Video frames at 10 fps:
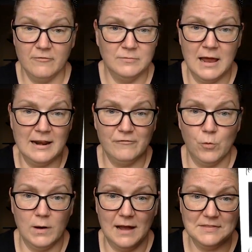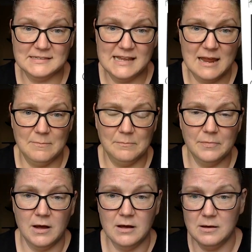Not everyone got the same
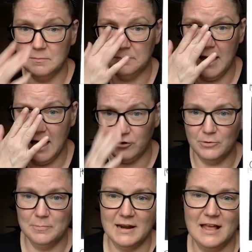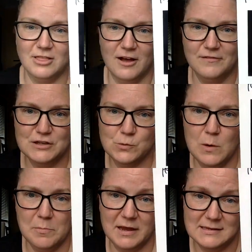um, pattern, but I love this
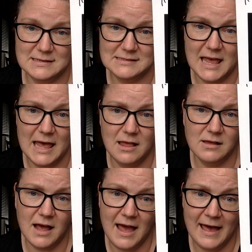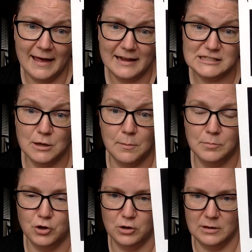one because it's Helga Hag's
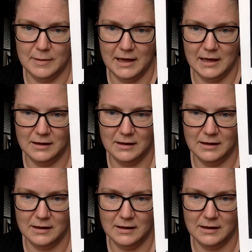beauty bag.